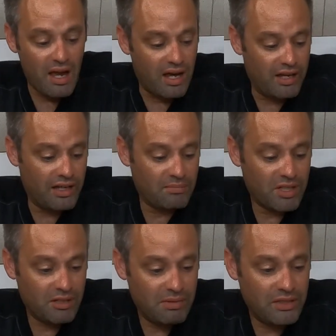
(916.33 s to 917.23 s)
I am
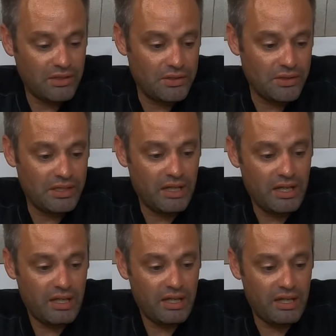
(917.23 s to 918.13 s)
going to be doing
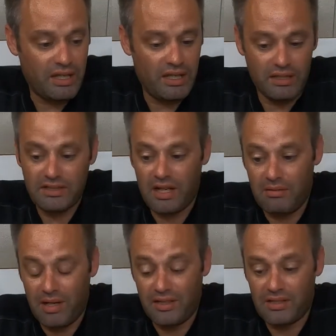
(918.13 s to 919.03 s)
a
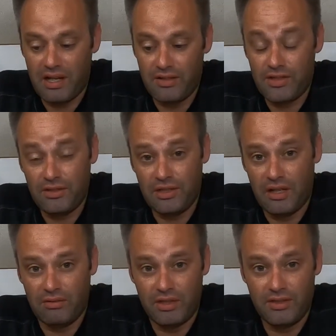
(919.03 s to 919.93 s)
side-by-side
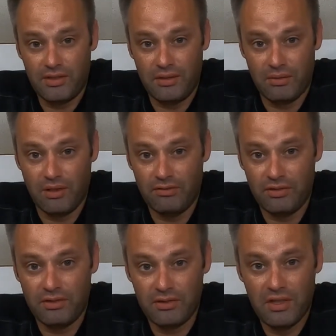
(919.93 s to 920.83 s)
shootout with these two
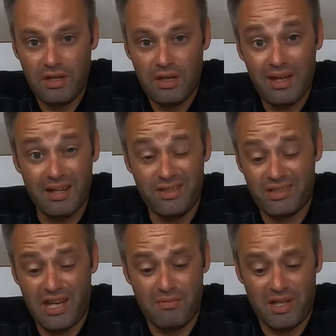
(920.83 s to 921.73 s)
rifles. I just
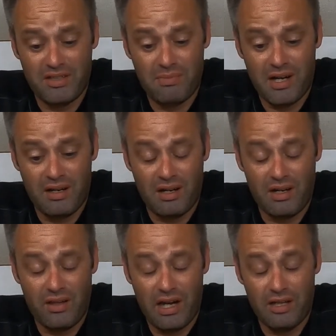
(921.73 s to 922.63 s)
got my spot, uh,
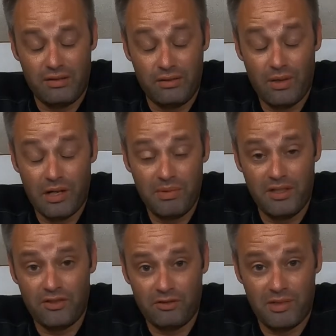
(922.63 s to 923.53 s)
the new
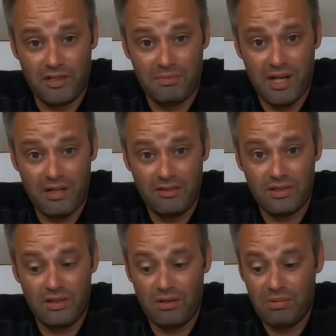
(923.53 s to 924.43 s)
eyepiece for my spotting
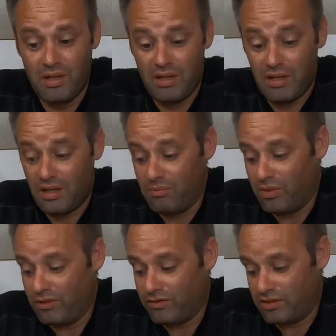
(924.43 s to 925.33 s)
scope. I'm
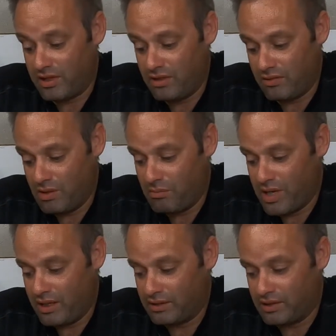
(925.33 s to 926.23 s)
waiting for 10-round
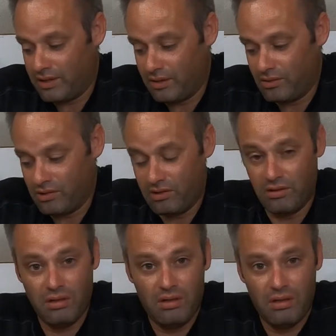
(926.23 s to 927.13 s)
mags that I order.
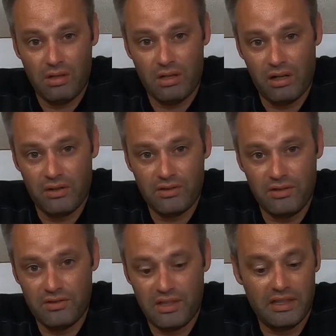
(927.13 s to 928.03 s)
Uh, as soon
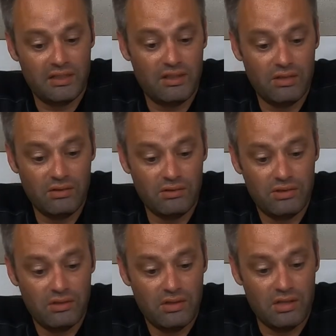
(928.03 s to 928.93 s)
as I get
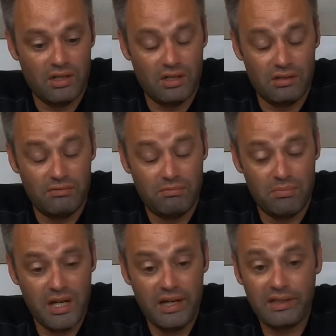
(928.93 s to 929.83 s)
those uh,
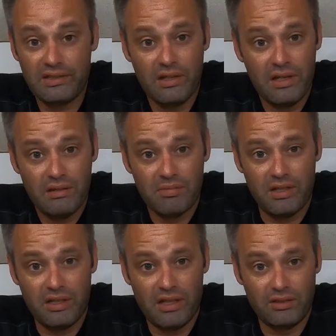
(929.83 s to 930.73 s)
mags,
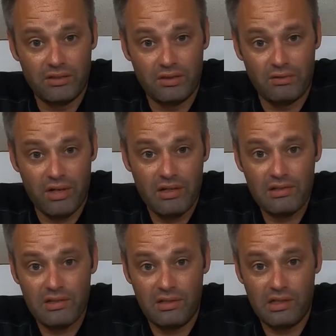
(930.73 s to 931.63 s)
then get out to the
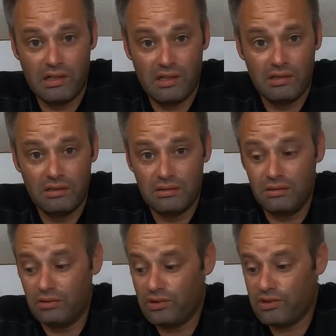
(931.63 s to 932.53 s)
range and uh, do
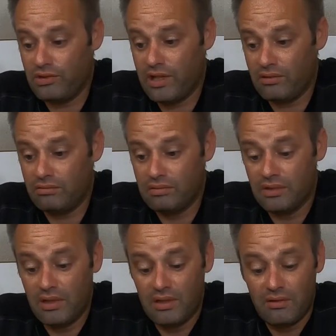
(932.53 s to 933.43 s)
a little shootout.
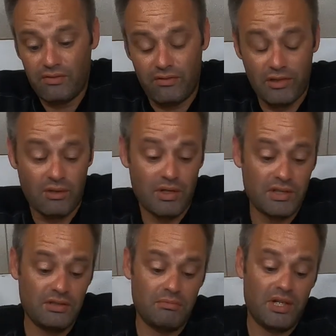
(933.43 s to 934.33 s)
If you have any
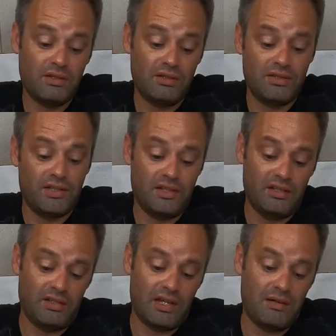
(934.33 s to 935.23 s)
questions about this, hit it
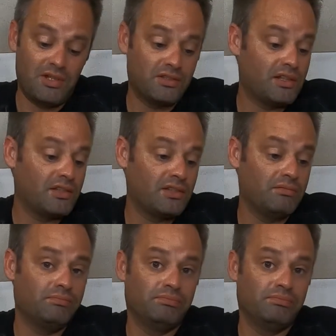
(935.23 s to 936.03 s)
in the comment section.